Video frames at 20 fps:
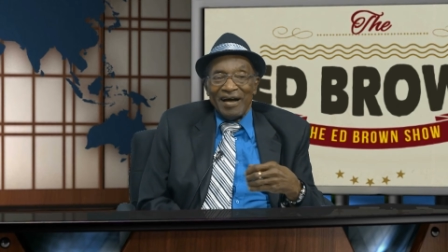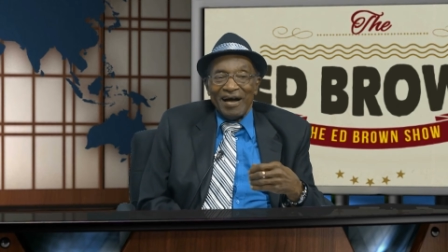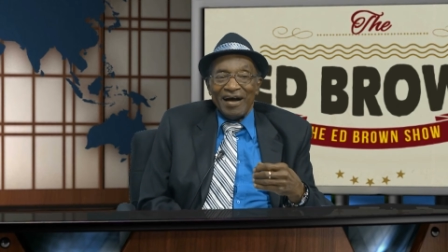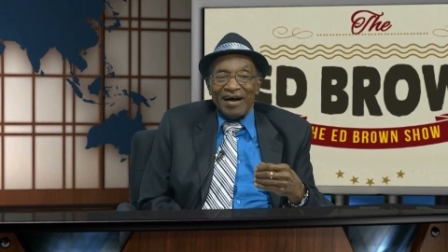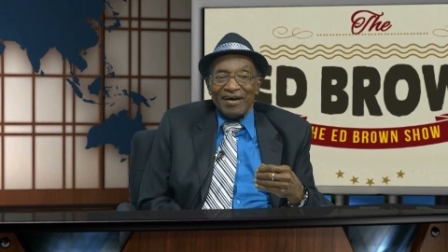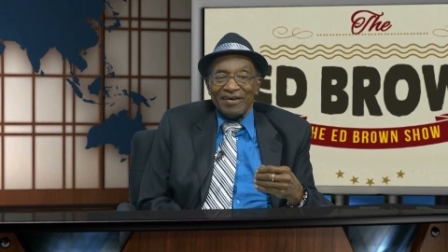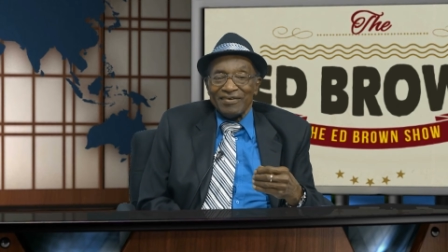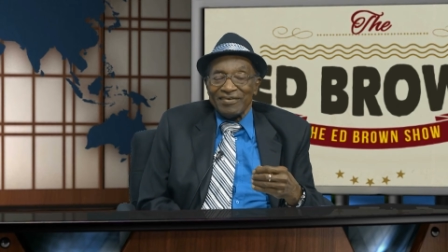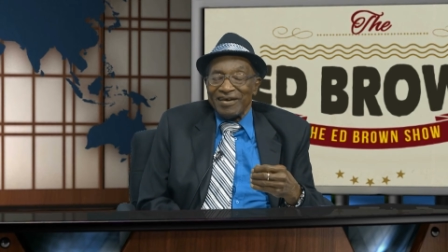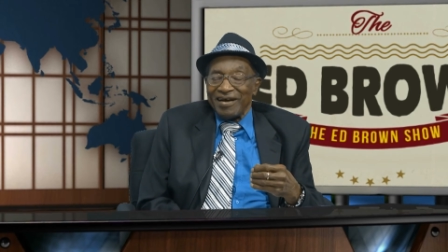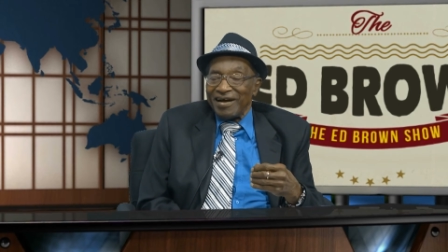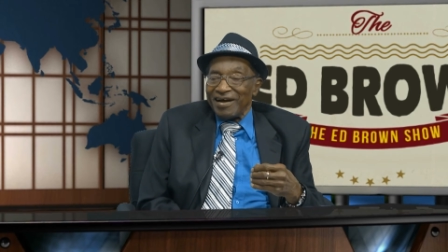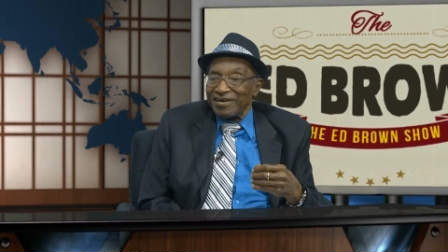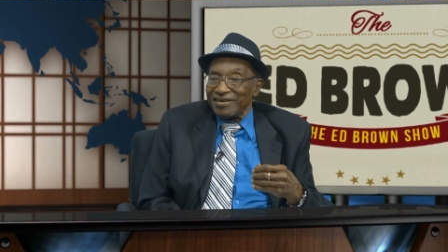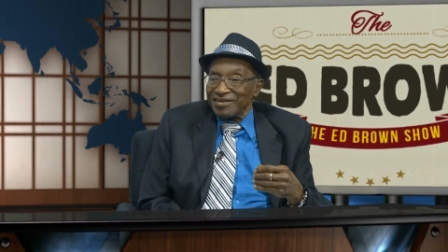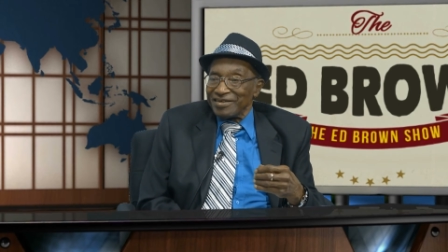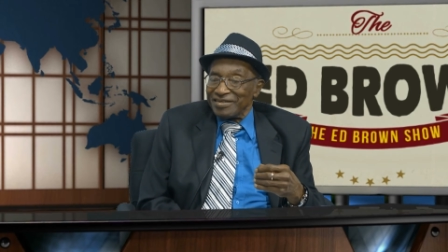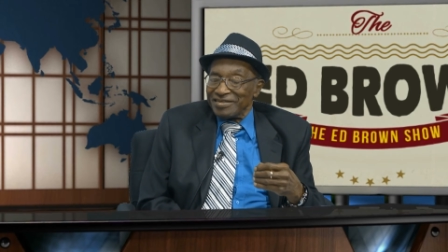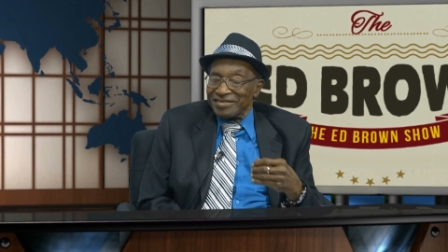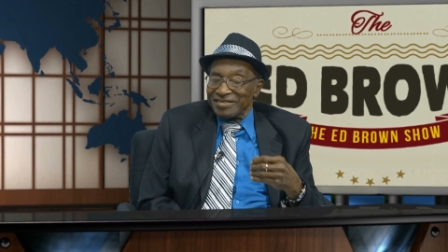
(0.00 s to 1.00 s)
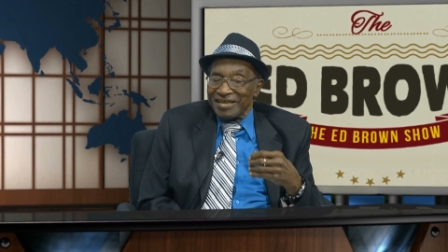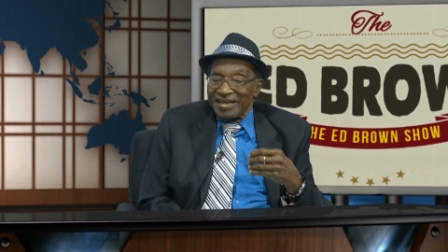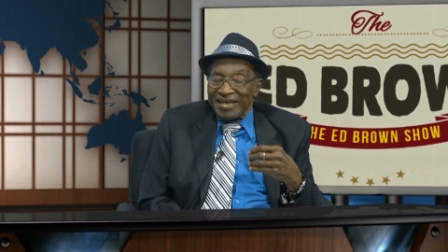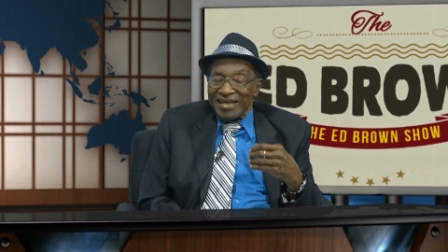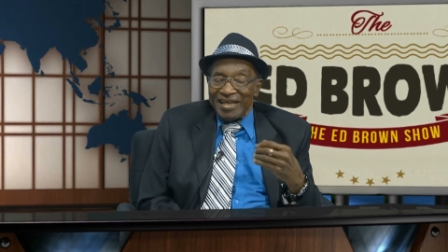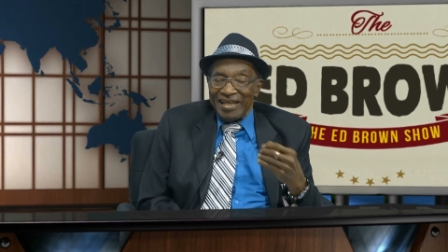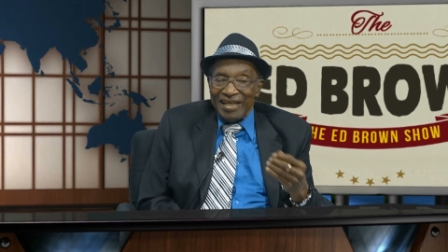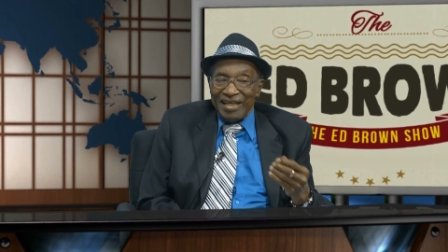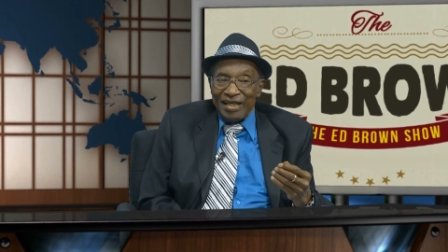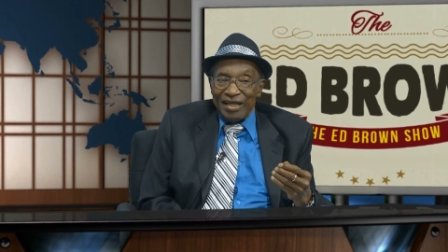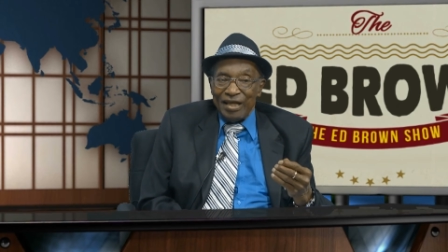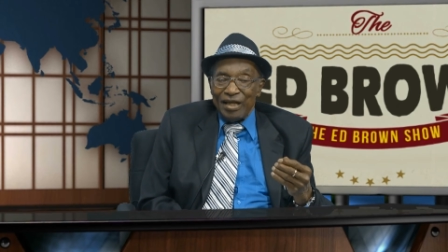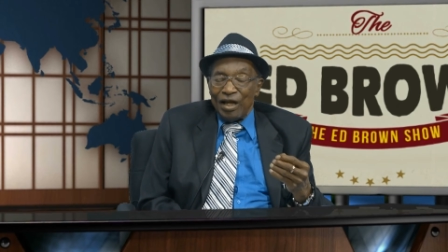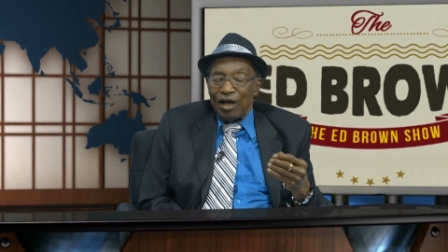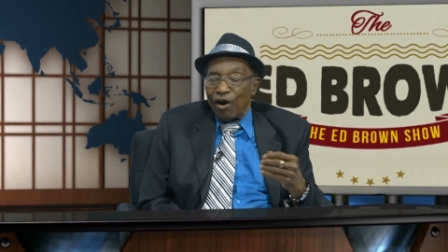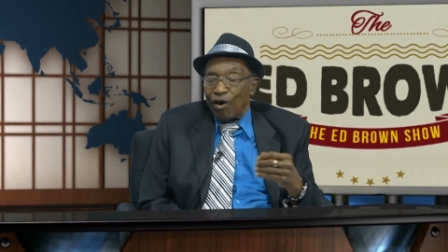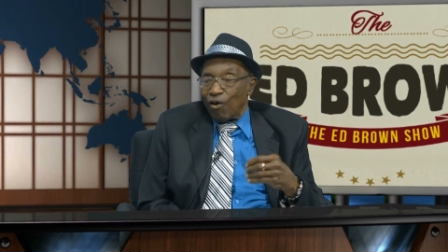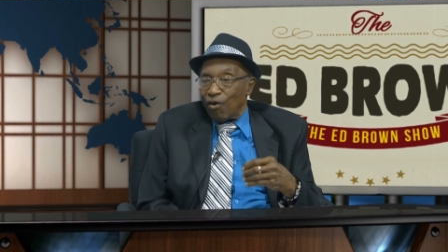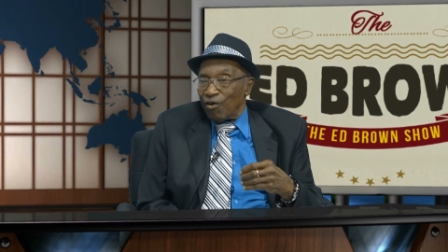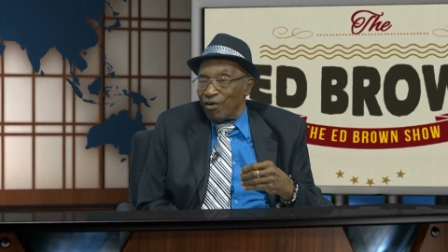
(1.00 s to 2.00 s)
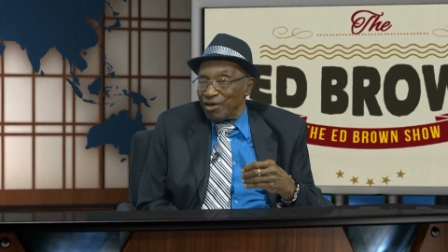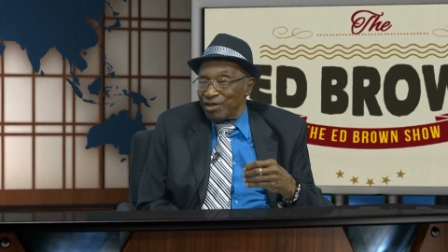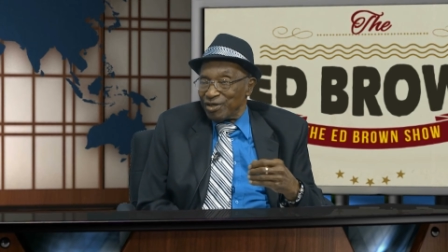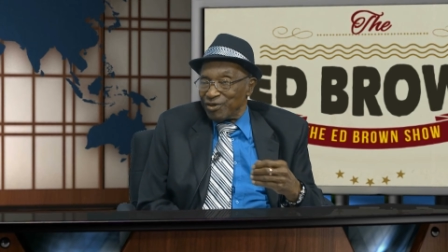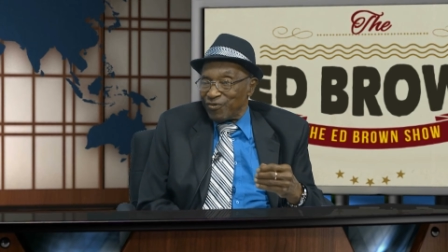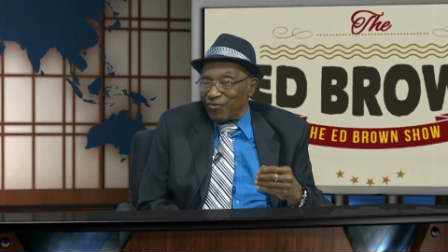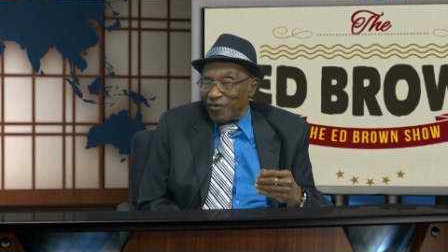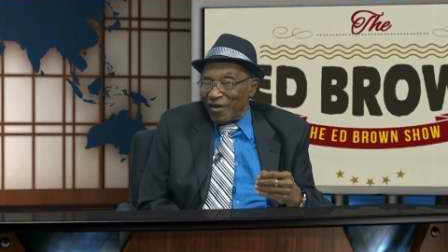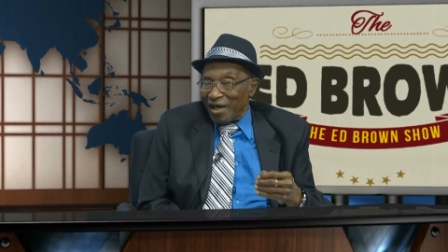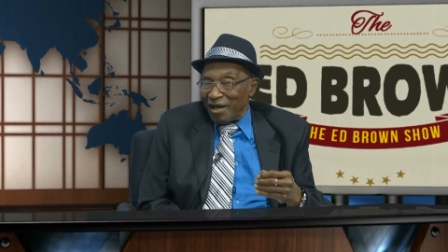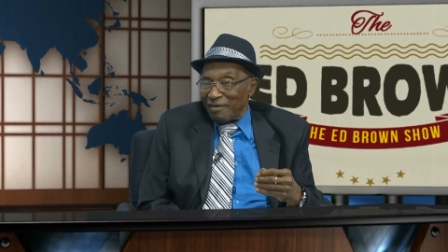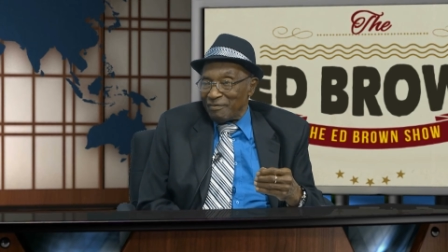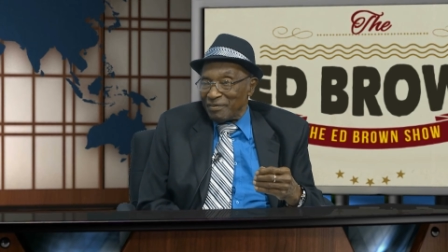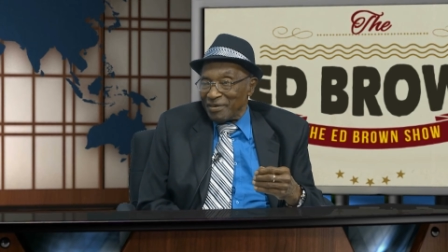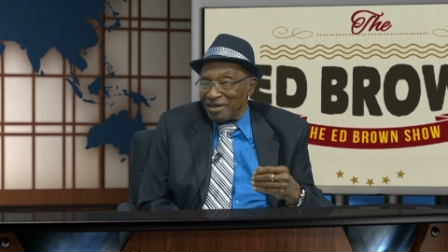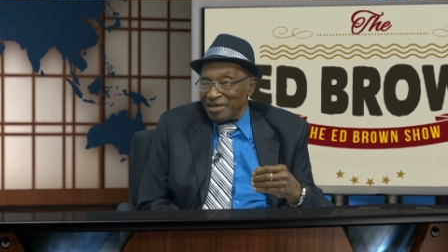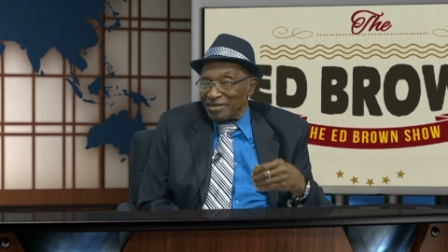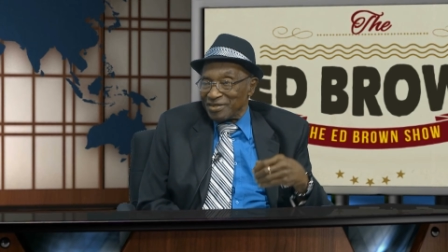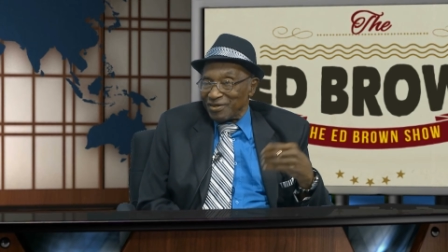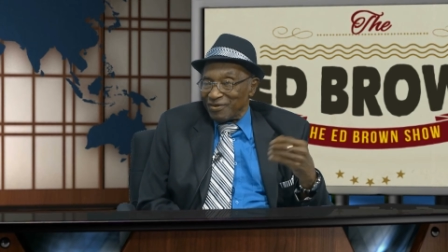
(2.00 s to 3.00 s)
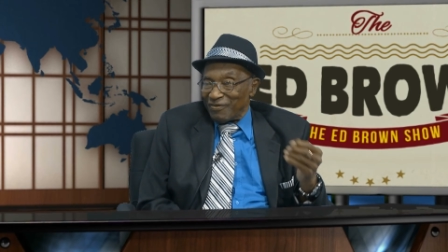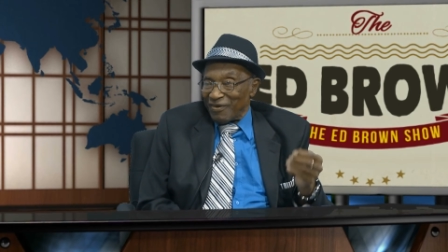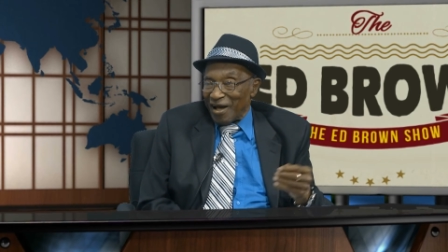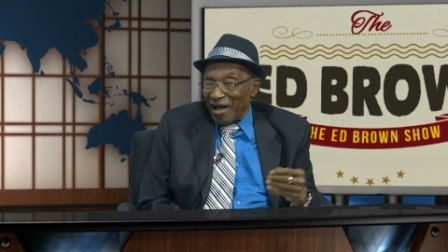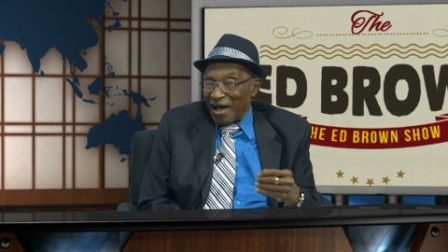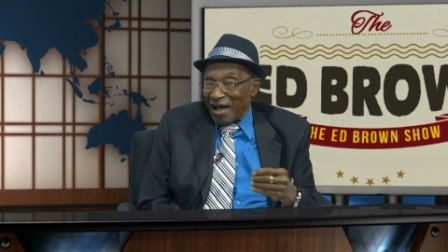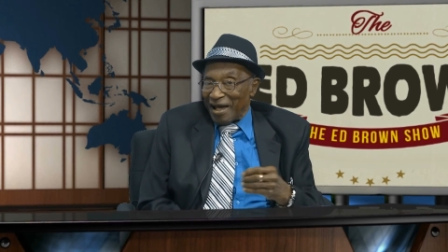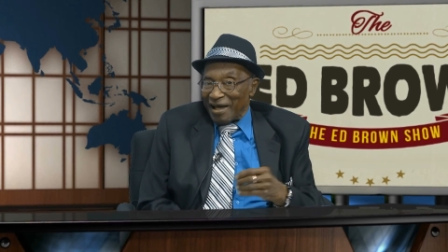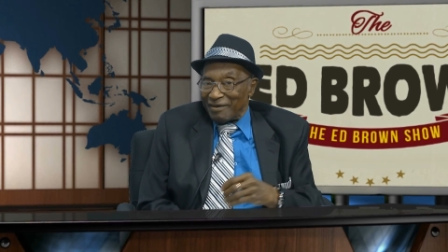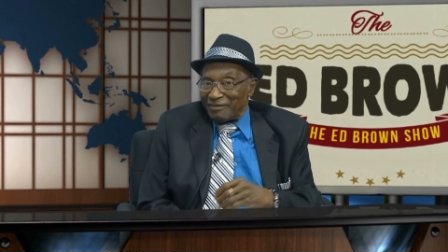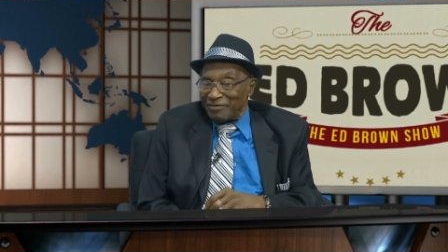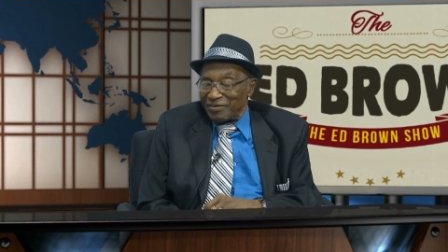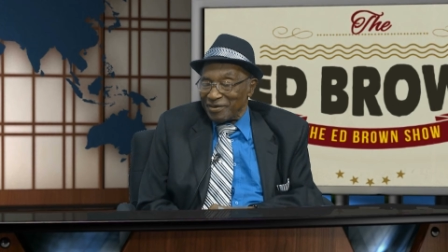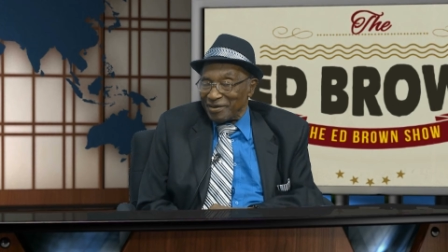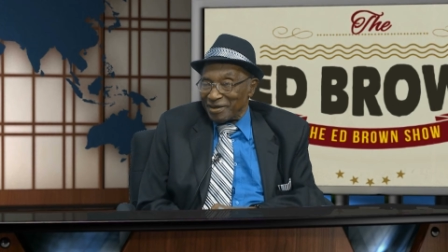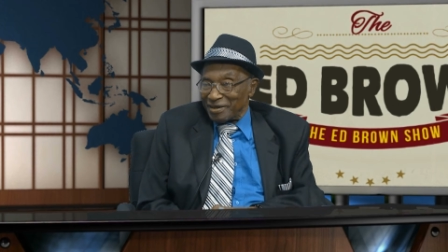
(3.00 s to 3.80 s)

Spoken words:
how does he or his family survive?